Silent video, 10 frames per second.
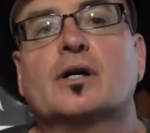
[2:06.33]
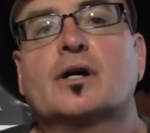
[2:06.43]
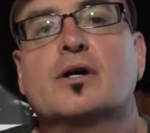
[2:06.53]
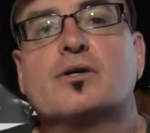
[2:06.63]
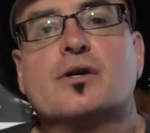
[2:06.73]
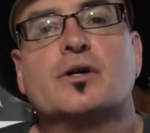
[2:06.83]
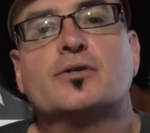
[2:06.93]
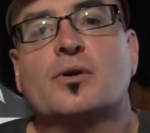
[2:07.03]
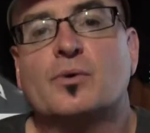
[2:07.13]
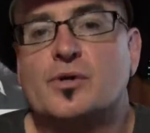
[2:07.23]

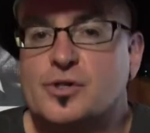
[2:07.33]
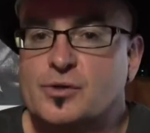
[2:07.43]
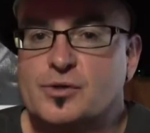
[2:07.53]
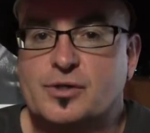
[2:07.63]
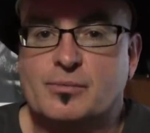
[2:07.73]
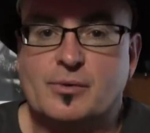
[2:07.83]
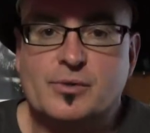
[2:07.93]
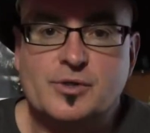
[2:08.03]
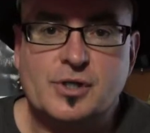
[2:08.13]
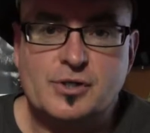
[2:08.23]
because I want to show you something. I
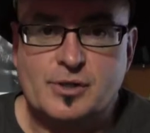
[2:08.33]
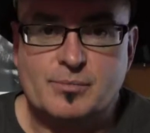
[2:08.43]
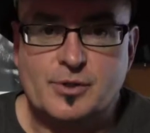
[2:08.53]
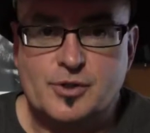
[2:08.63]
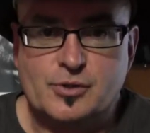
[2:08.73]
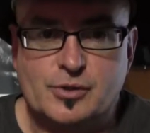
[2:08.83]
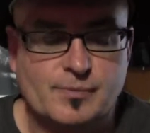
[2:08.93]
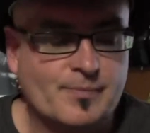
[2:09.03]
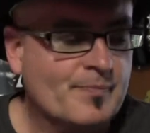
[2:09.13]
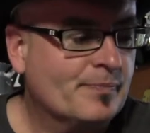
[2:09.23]
want to say something to you.